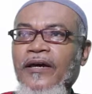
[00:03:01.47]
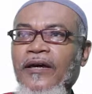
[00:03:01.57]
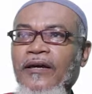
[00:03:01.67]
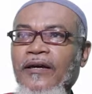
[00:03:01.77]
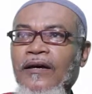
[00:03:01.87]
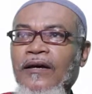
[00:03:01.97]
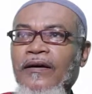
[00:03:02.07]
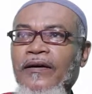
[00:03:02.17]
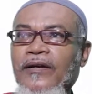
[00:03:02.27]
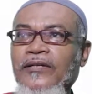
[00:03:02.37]
A,
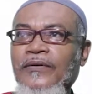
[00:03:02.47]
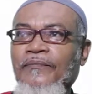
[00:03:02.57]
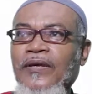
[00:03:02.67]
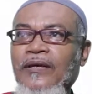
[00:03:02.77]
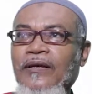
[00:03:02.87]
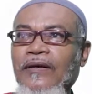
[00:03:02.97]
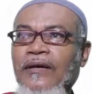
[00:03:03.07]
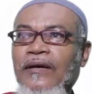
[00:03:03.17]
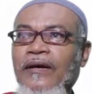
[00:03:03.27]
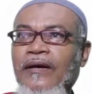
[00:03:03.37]
character B,
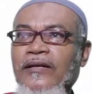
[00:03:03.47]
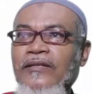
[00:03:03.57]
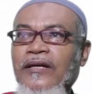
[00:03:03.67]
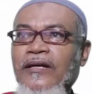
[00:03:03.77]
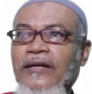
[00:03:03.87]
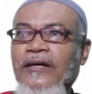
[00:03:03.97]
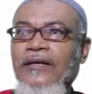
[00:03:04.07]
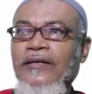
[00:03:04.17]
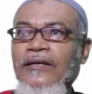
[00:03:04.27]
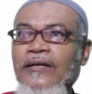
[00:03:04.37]

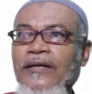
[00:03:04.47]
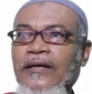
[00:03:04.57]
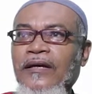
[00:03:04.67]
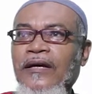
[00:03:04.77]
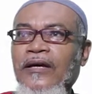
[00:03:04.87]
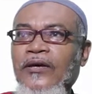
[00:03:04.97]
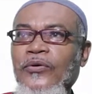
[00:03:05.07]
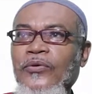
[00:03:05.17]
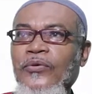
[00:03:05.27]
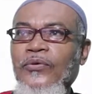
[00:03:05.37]
character D,
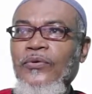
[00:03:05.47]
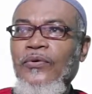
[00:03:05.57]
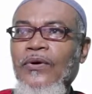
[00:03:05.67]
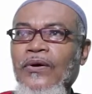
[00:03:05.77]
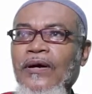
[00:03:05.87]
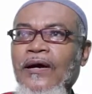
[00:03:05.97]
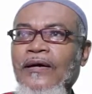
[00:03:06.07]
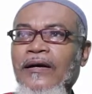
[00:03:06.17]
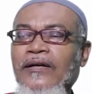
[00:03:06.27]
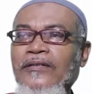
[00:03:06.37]
U,
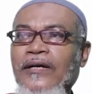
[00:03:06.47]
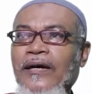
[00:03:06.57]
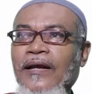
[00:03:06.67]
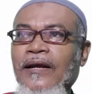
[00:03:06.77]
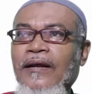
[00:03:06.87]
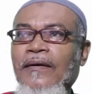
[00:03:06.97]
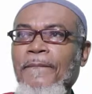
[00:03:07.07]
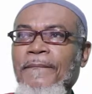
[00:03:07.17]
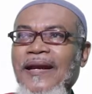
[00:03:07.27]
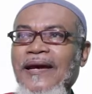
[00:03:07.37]
and character L
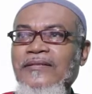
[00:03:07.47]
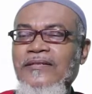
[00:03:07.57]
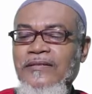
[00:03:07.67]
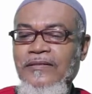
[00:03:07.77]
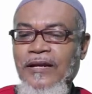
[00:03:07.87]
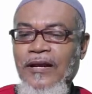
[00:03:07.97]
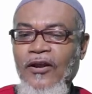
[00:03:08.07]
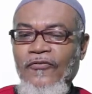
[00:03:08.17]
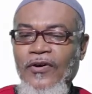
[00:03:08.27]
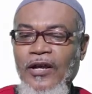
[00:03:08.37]
plus the
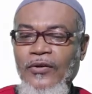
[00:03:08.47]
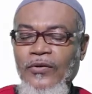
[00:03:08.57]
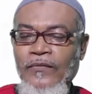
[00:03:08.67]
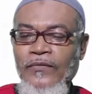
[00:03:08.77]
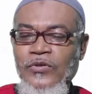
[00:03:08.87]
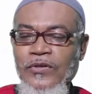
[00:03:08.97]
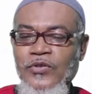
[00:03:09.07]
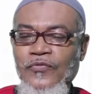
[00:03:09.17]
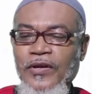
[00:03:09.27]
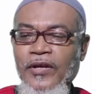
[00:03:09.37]
null value. So
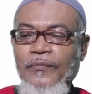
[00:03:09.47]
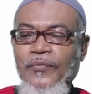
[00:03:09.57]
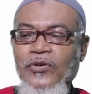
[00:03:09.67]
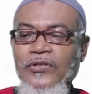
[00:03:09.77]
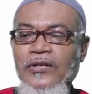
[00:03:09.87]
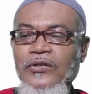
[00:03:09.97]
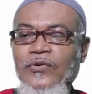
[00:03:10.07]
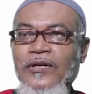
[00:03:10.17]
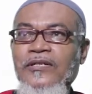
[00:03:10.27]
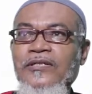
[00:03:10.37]
it's very important
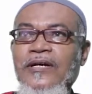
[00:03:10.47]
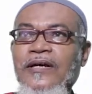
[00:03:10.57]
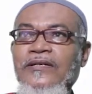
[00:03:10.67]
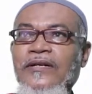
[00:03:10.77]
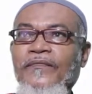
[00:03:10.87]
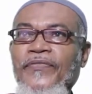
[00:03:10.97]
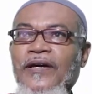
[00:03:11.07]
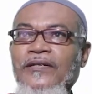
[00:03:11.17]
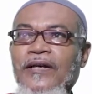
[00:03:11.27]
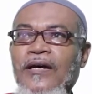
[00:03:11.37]
to understand
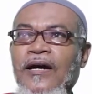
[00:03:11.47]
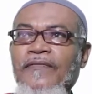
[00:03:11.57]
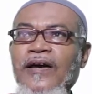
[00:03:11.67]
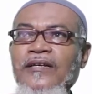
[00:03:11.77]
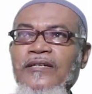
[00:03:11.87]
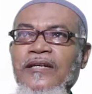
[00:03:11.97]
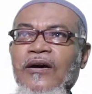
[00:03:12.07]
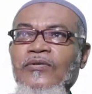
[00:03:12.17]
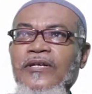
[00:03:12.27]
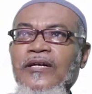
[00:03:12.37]
that. And that
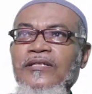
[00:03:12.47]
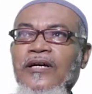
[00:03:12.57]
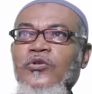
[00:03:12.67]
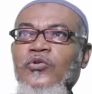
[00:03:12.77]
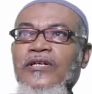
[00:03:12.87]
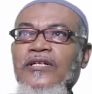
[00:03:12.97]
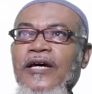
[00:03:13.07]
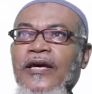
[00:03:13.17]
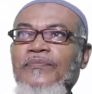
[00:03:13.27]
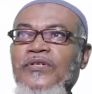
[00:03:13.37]
now takes us to the
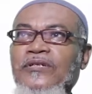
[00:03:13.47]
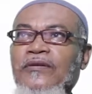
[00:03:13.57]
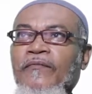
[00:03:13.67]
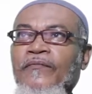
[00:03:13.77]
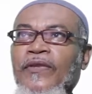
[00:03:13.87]
types